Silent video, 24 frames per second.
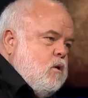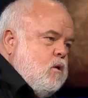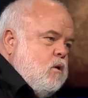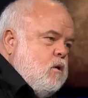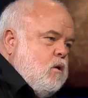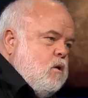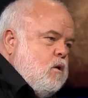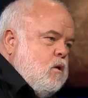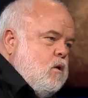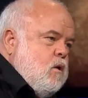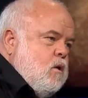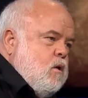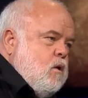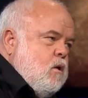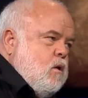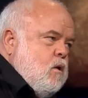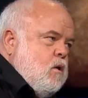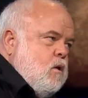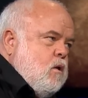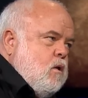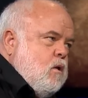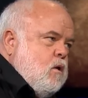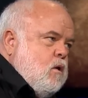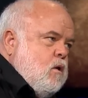Cloaked.
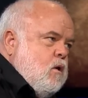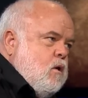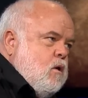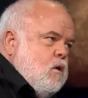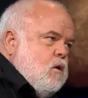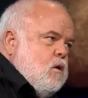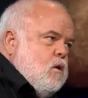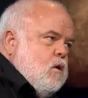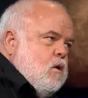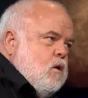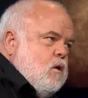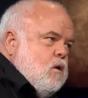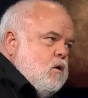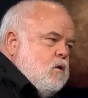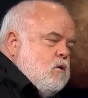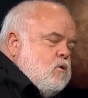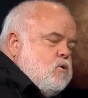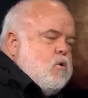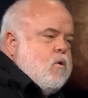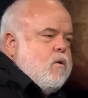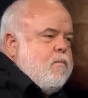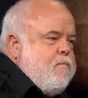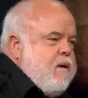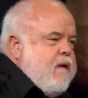
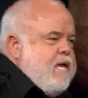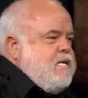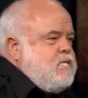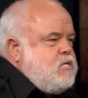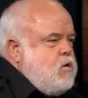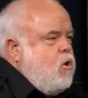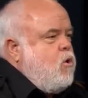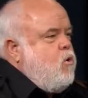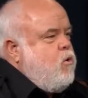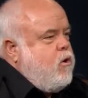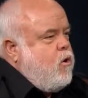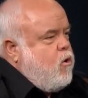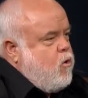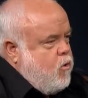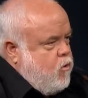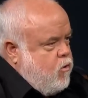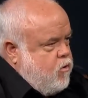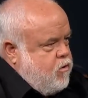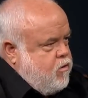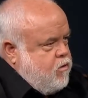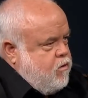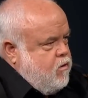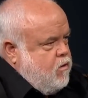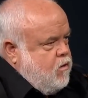So a base on
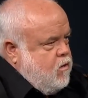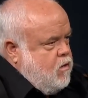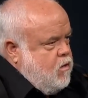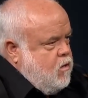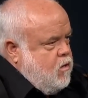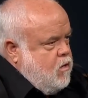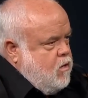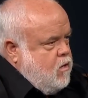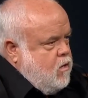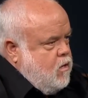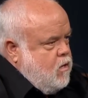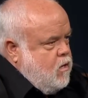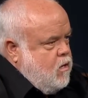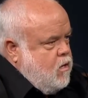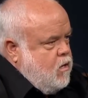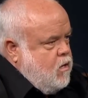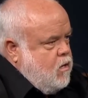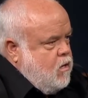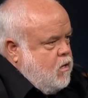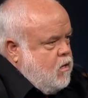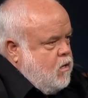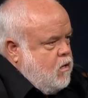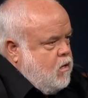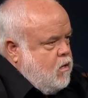Earth? Several
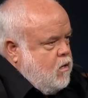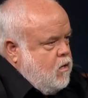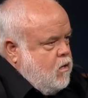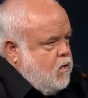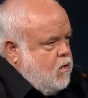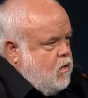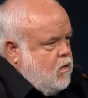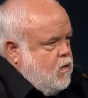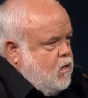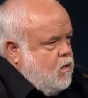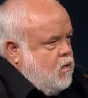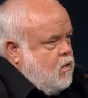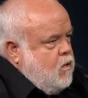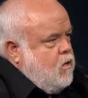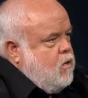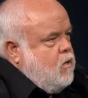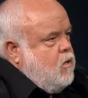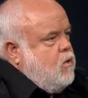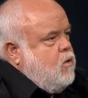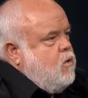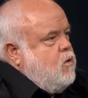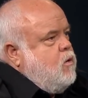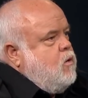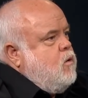of them, yes.
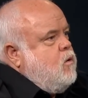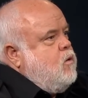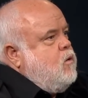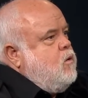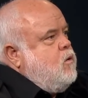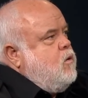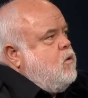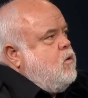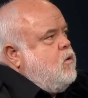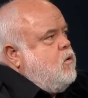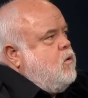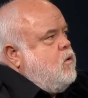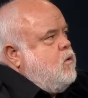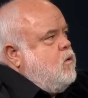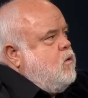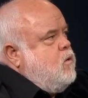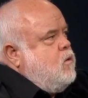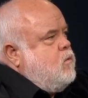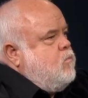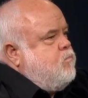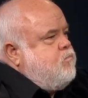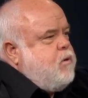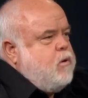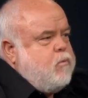
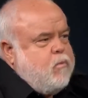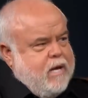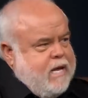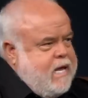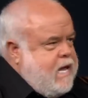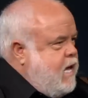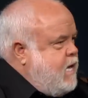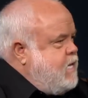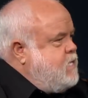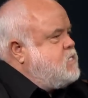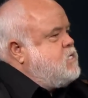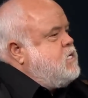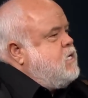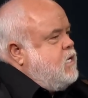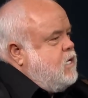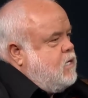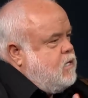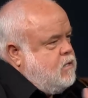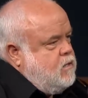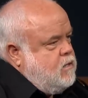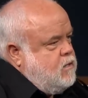But we can't see it?